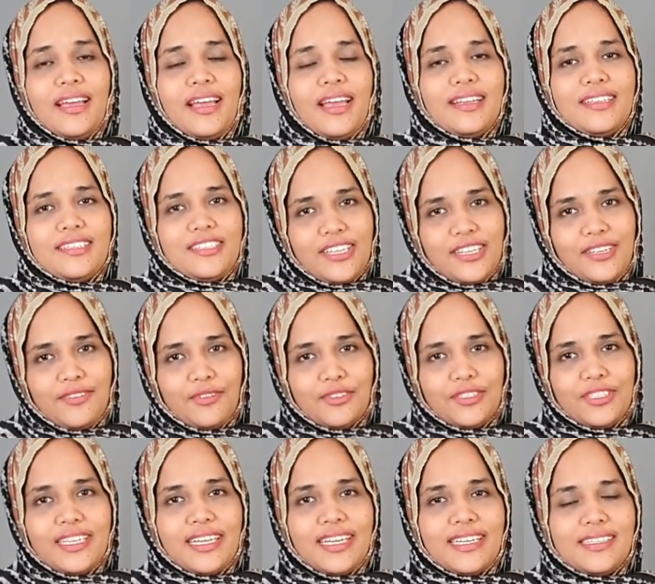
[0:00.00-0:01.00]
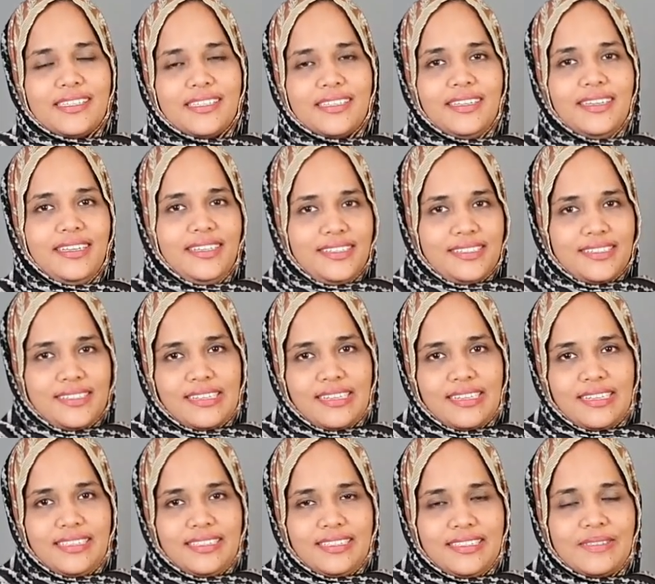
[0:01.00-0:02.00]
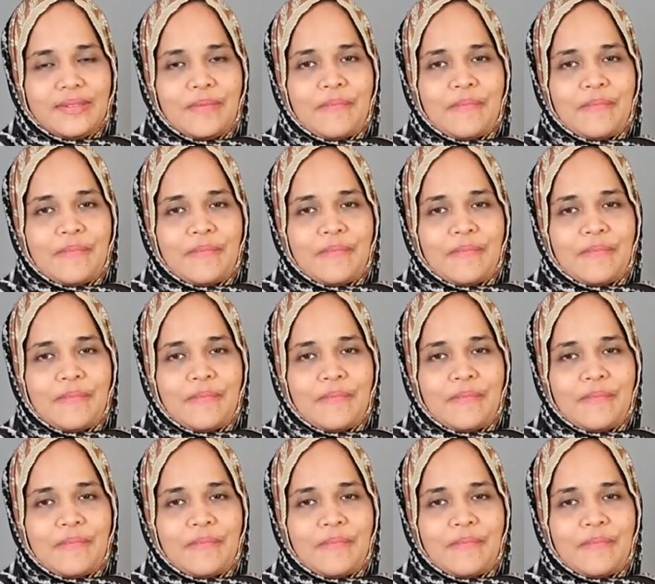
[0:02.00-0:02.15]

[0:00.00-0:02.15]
and check for the category sarees.